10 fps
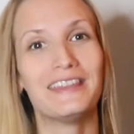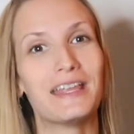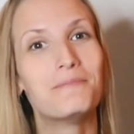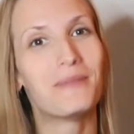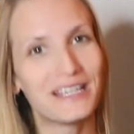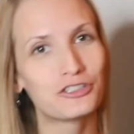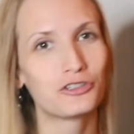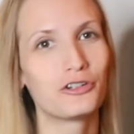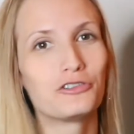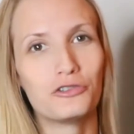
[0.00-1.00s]
then make
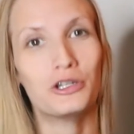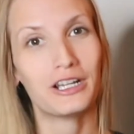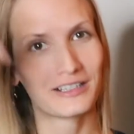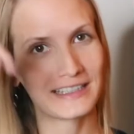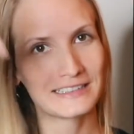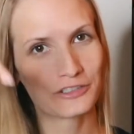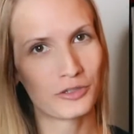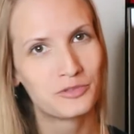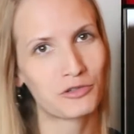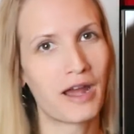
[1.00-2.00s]
sure to click the
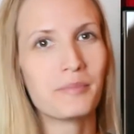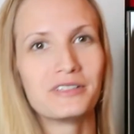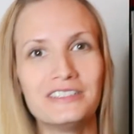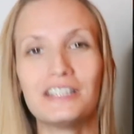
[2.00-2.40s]
subscribe button